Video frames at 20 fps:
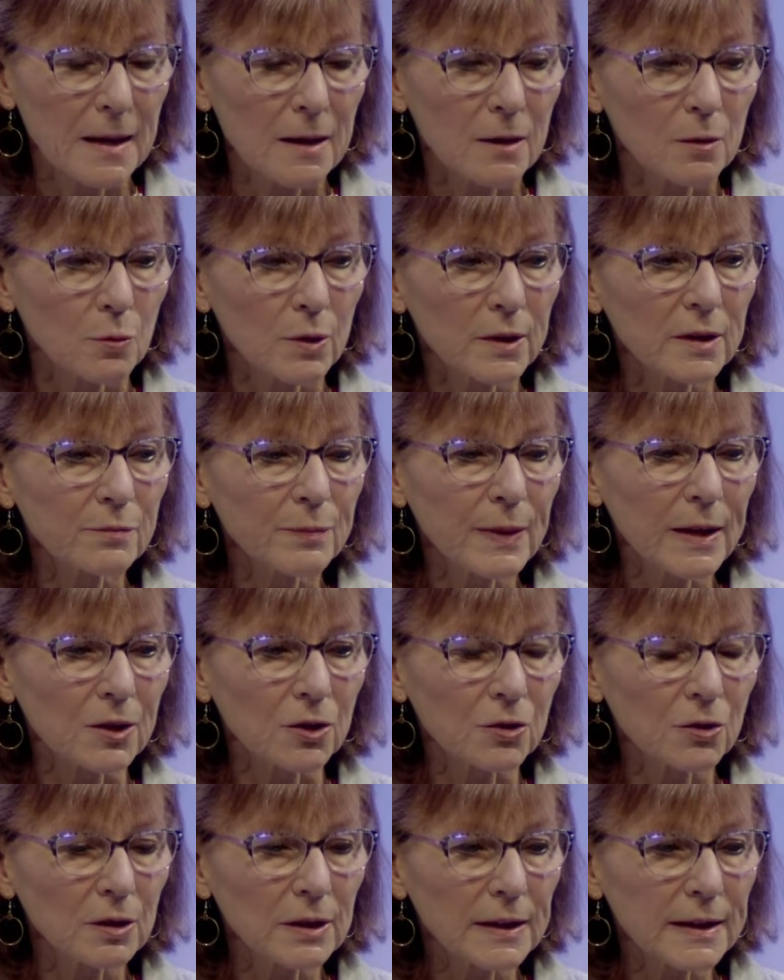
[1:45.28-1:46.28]
One of my
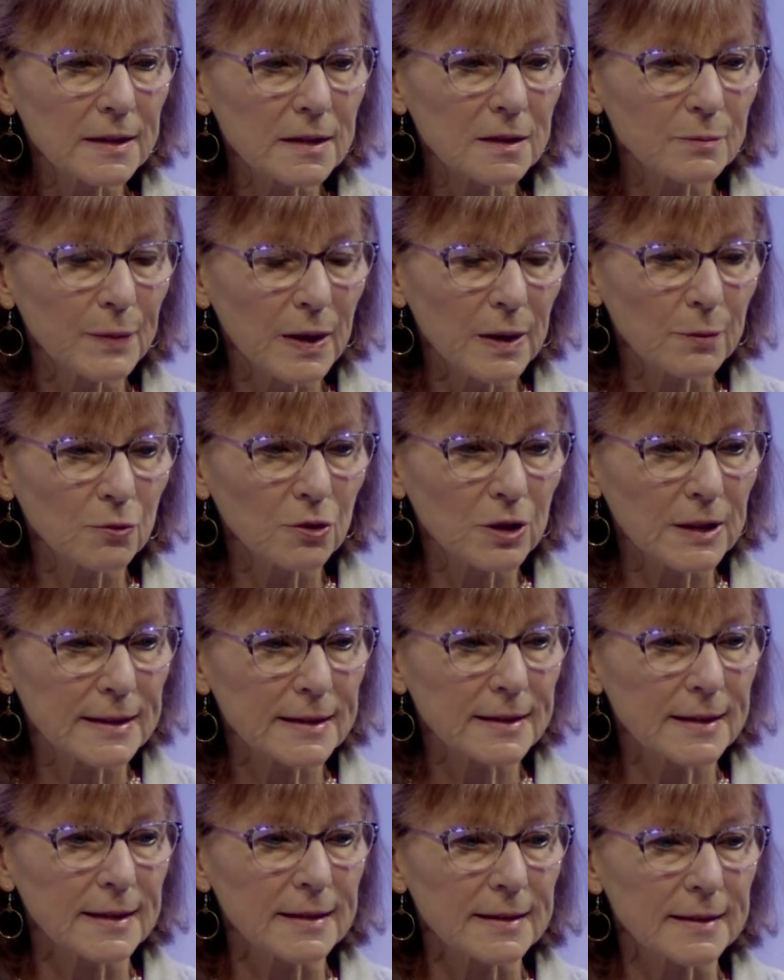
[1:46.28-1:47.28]
earliest
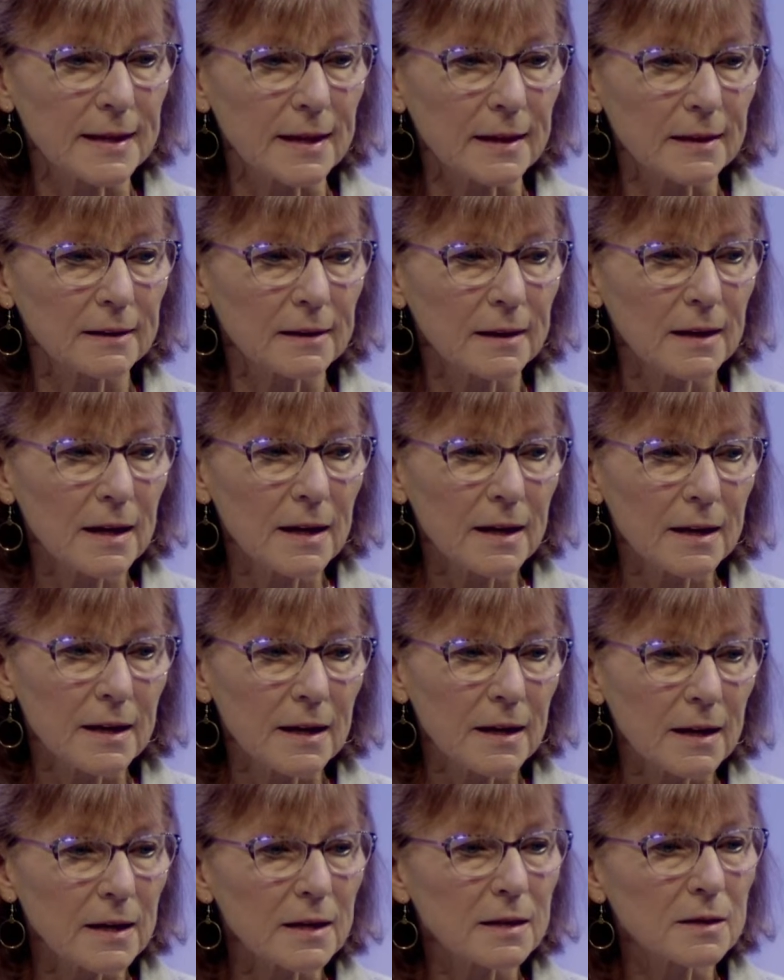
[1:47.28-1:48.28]
memories, he said,
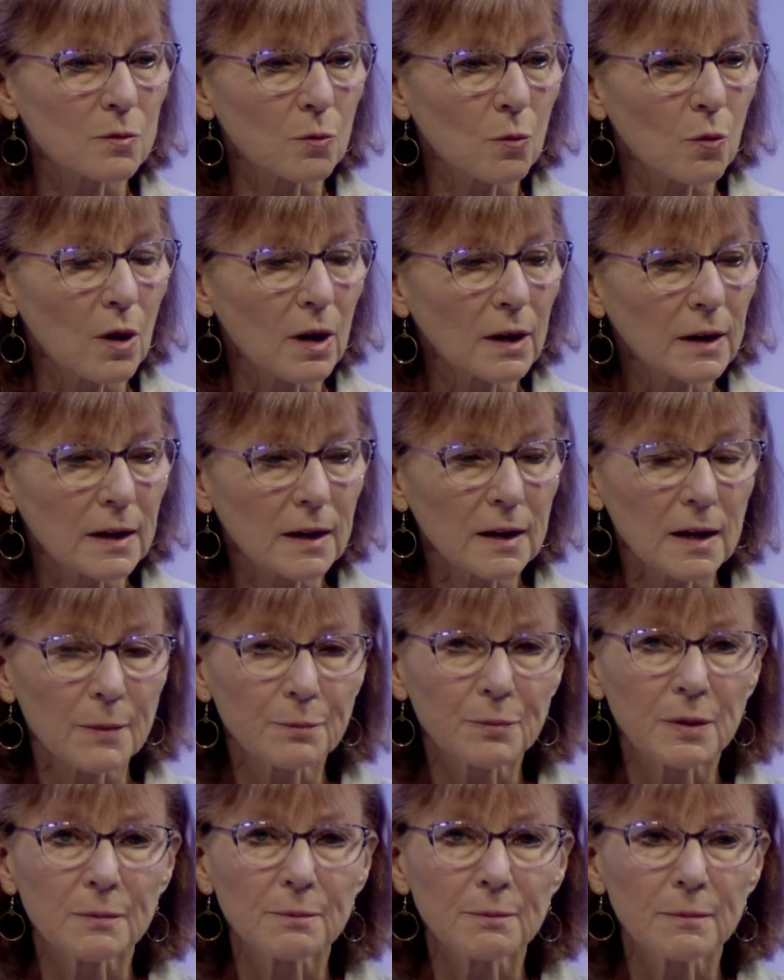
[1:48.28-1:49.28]
is walking up
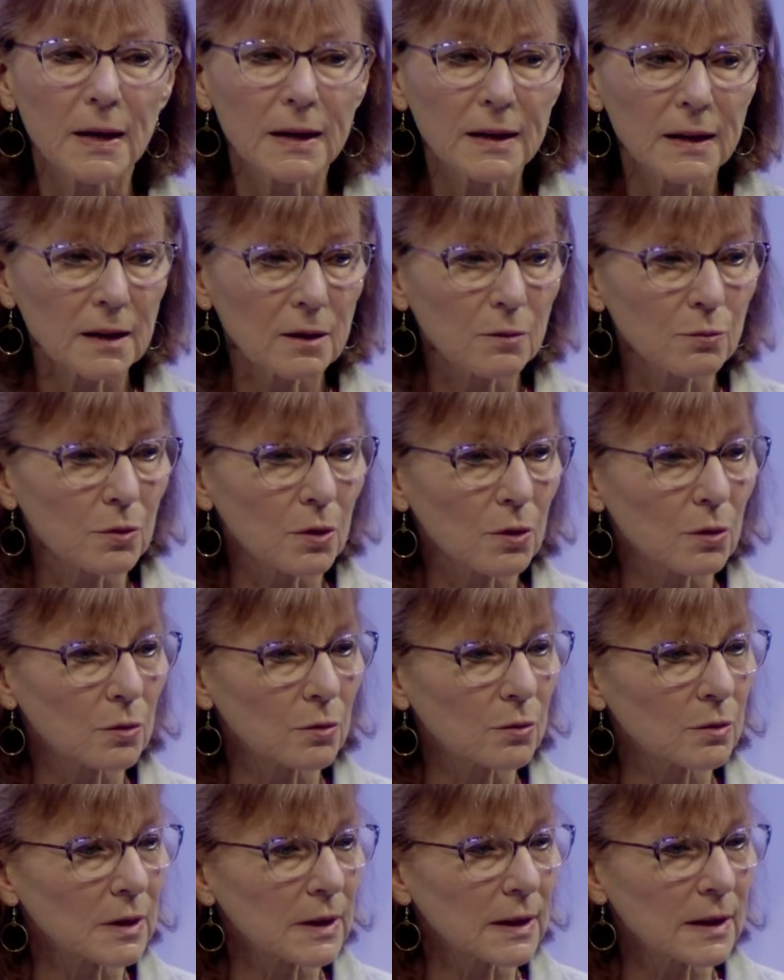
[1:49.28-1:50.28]
a muddy
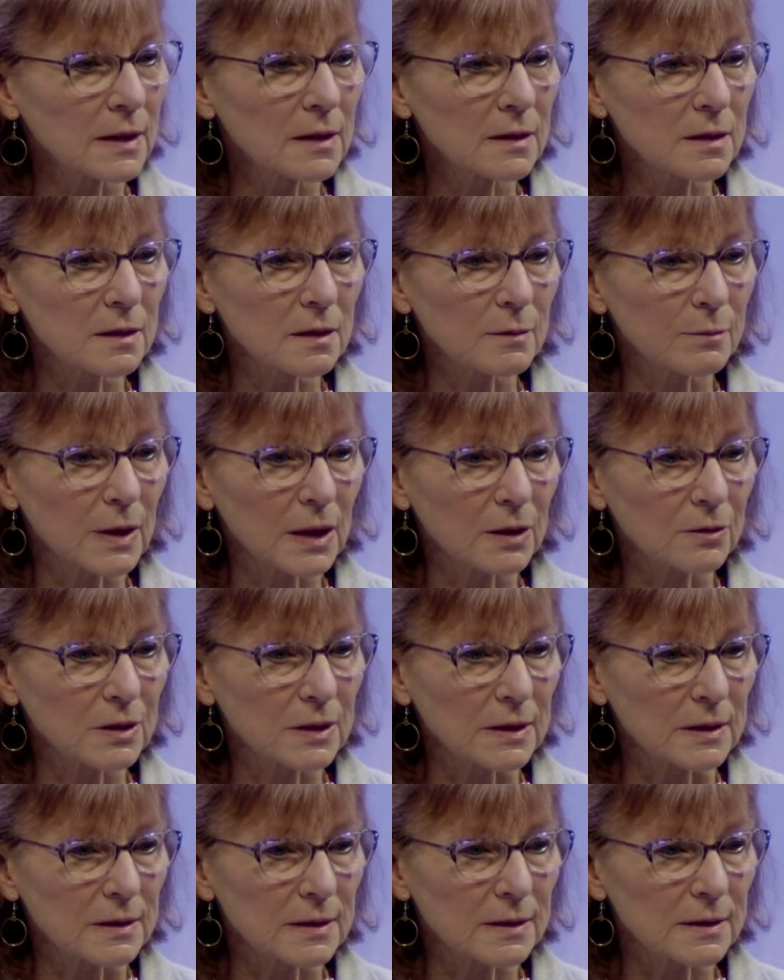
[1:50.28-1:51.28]
road into the
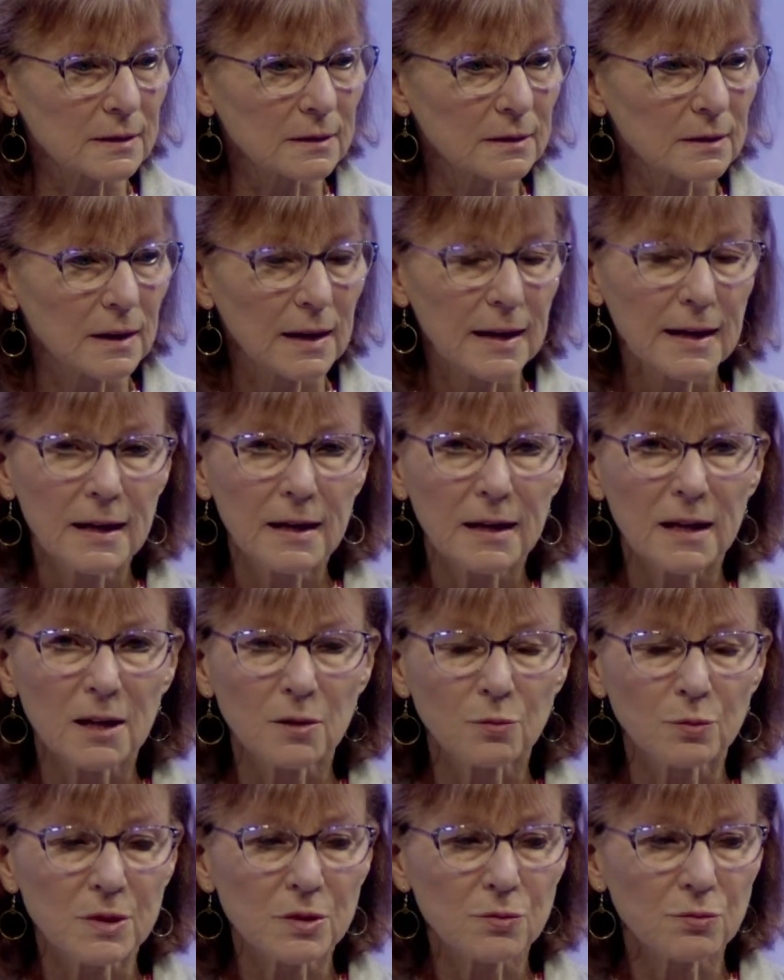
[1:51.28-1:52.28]
mountains.
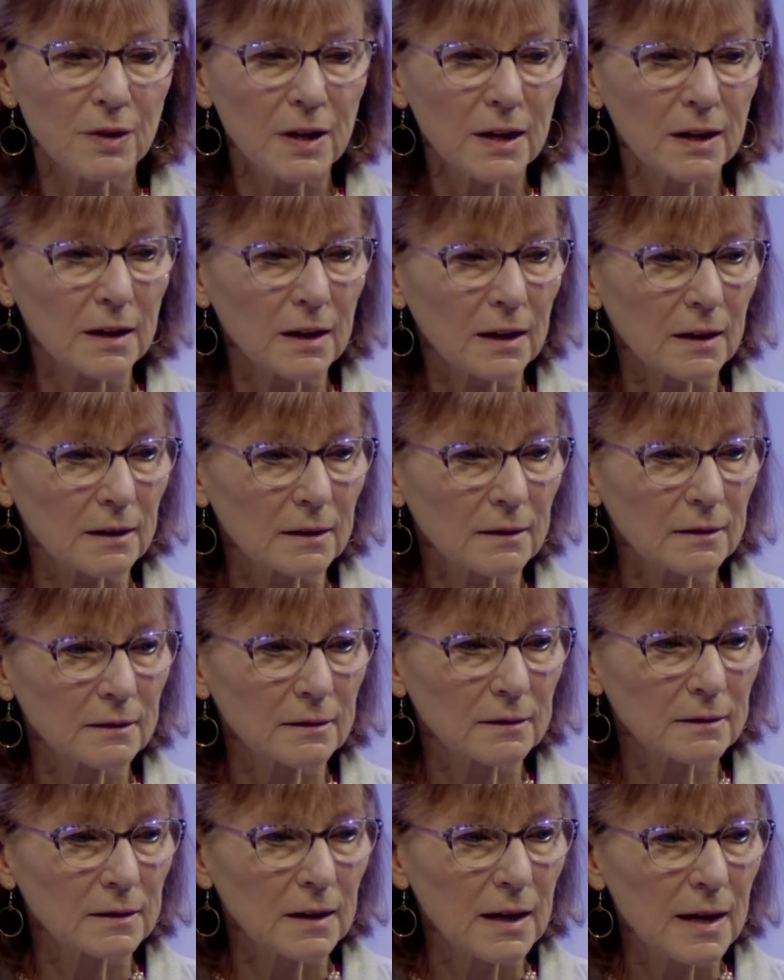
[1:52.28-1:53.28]
It was raining.
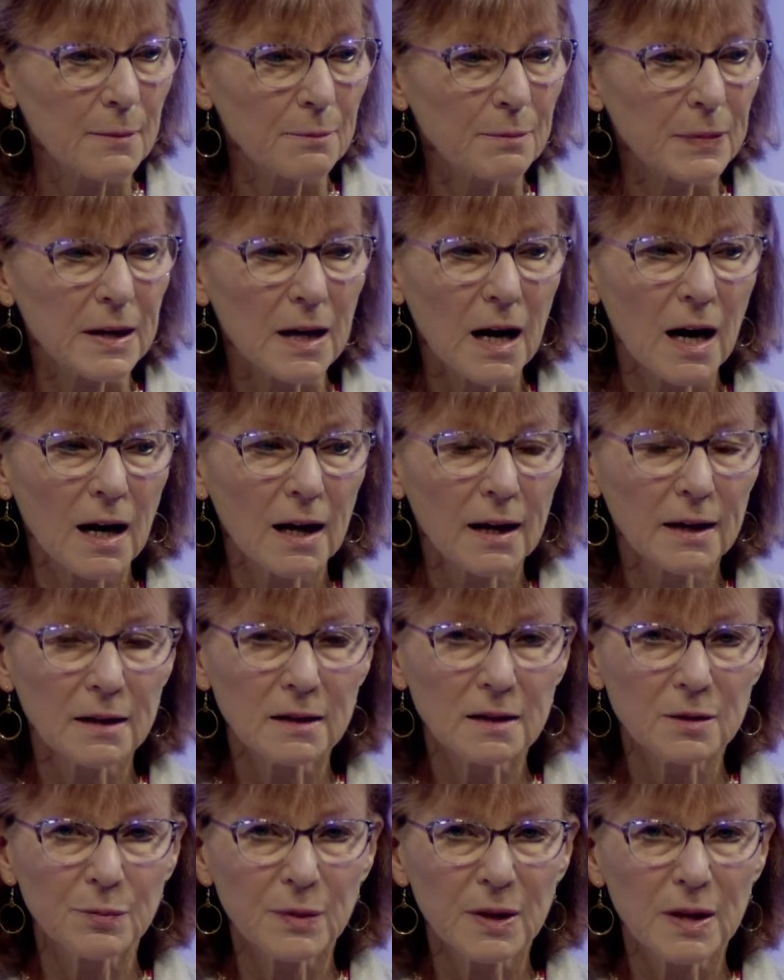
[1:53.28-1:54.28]

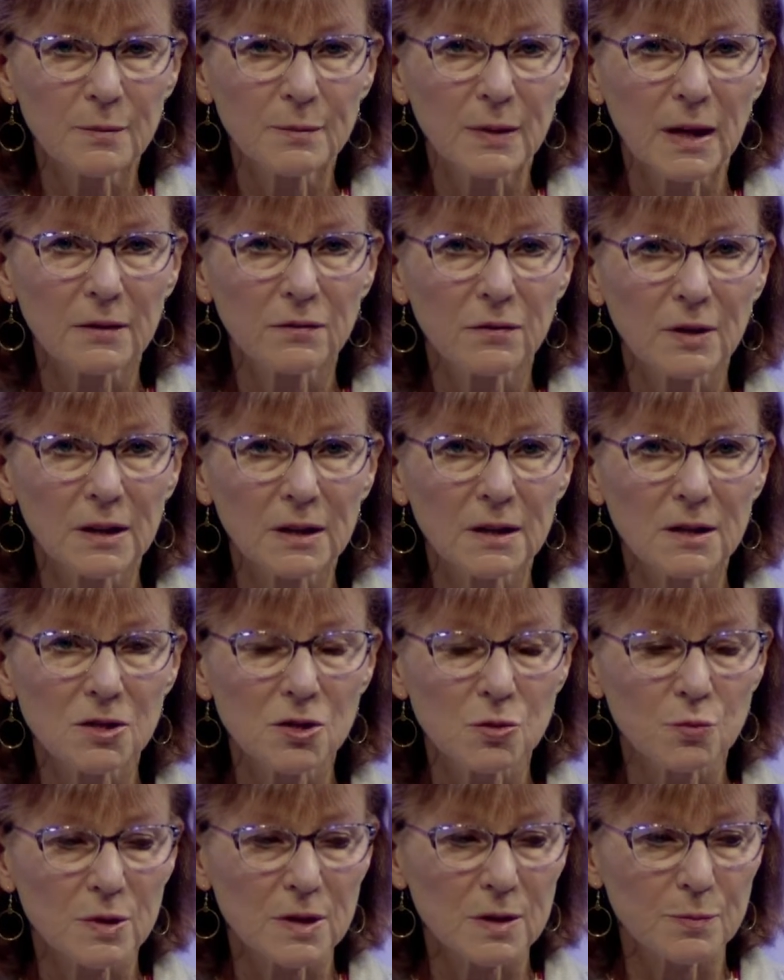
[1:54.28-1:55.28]
Behind me, my
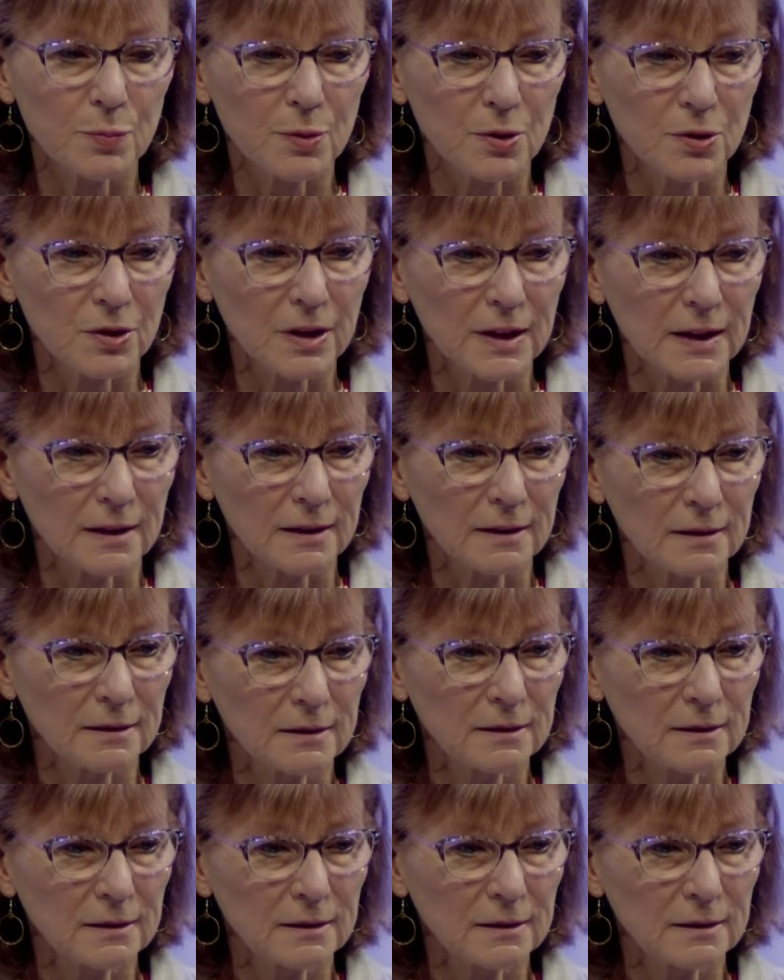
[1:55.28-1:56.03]
village was burning.